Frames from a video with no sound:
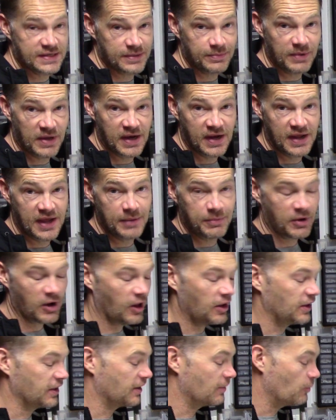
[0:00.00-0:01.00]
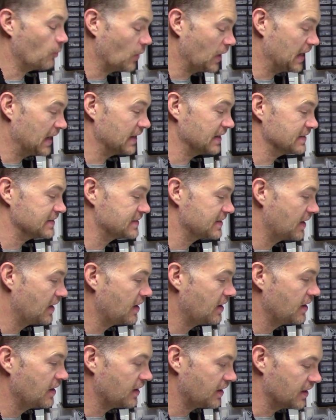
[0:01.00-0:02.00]
I'm going to keep calling them wings
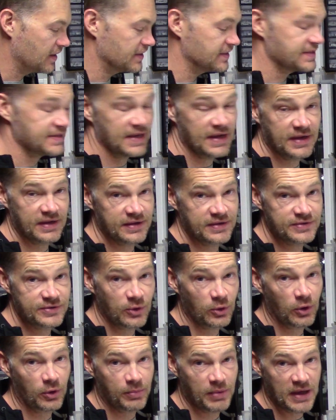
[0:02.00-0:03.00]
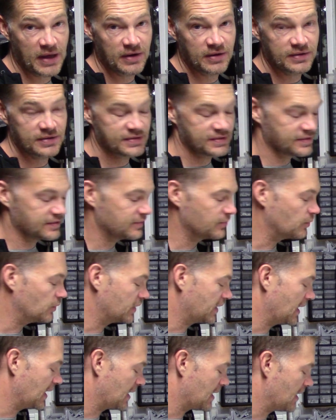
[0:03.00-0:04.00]
because saying solar panels will
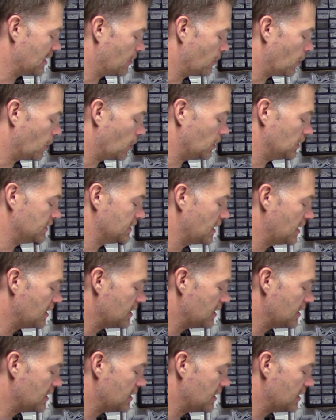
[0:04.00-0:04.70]
get kind of old.